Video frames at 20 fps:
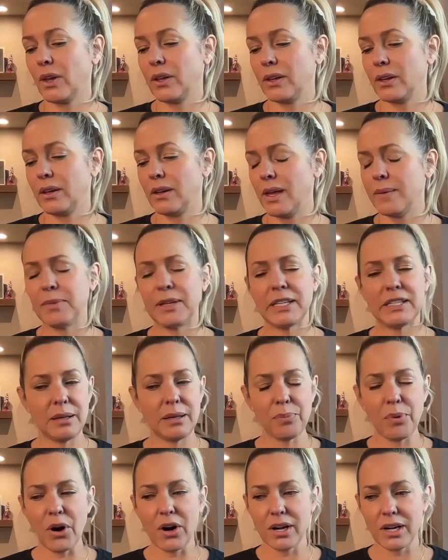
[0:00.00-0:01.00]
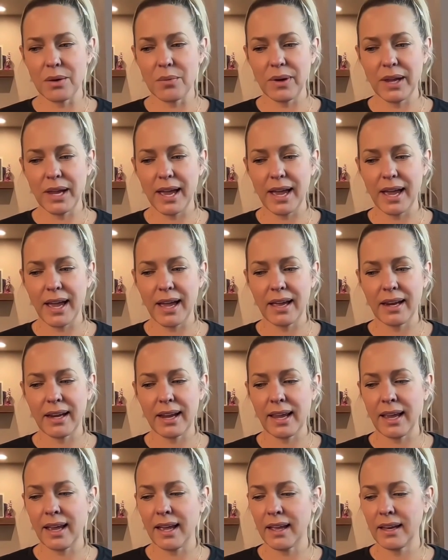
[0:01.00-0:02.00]
NBC party we had,
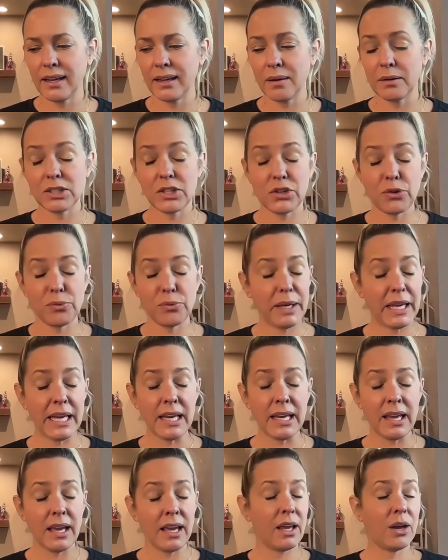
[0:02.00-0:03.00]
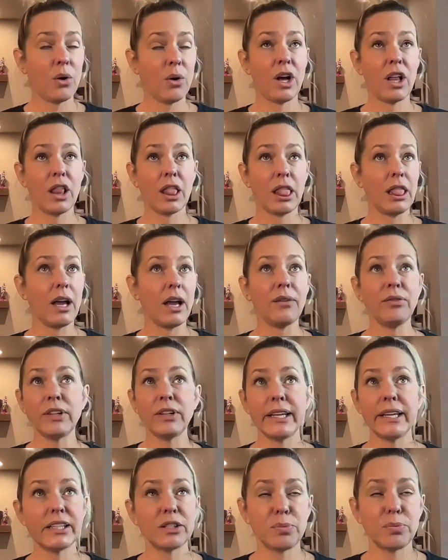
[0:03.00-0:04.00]
and to me,
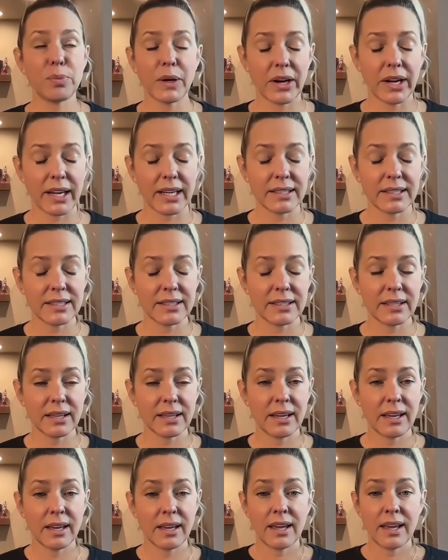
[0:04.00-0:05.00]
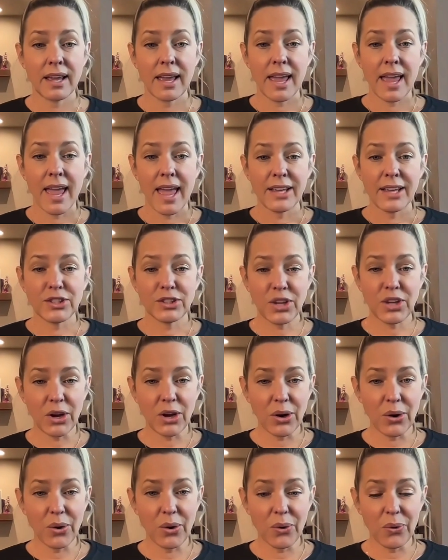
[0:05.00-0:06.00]
lovely experience.
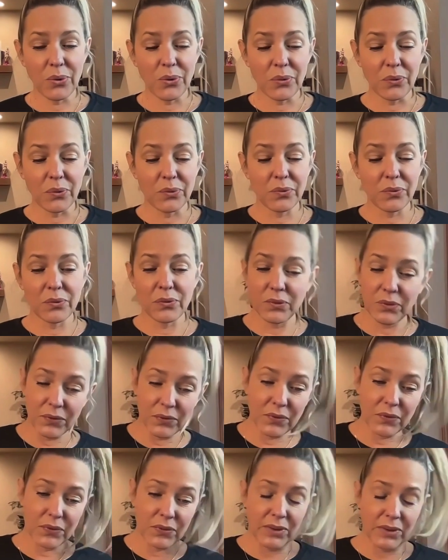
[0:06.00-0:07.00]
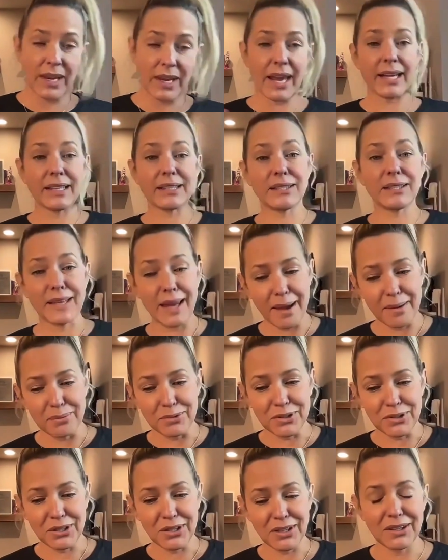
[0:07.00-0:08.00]
So next
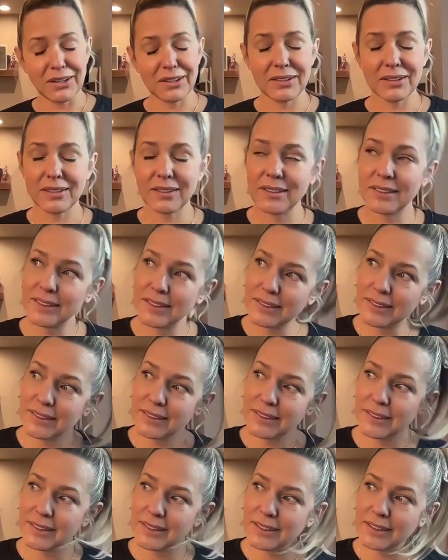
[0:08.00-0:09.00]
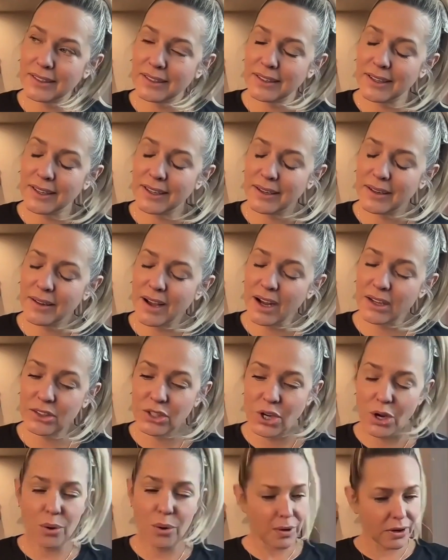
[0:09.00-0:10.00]
step to the
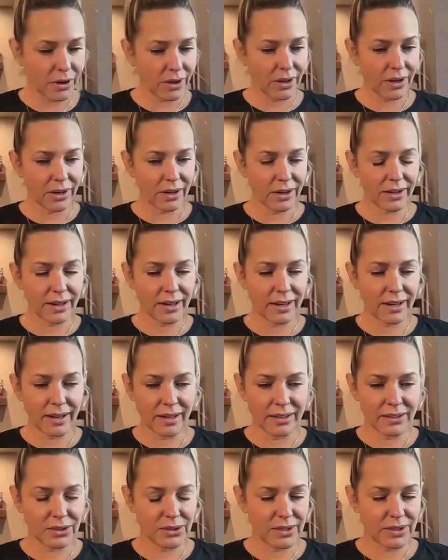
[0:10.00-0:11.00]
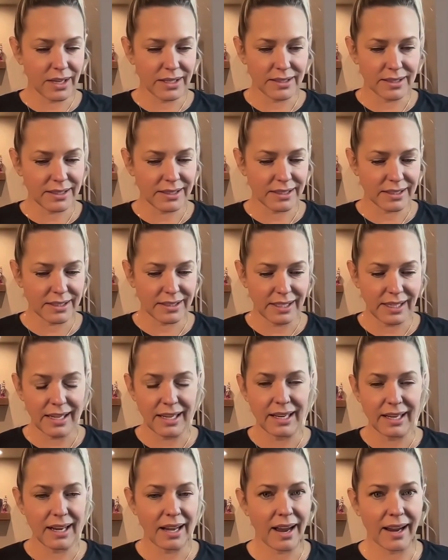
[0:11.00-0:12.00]
October
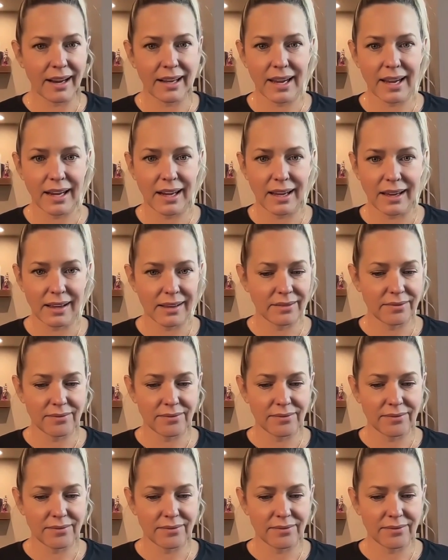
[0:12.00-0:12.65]
2016, I get a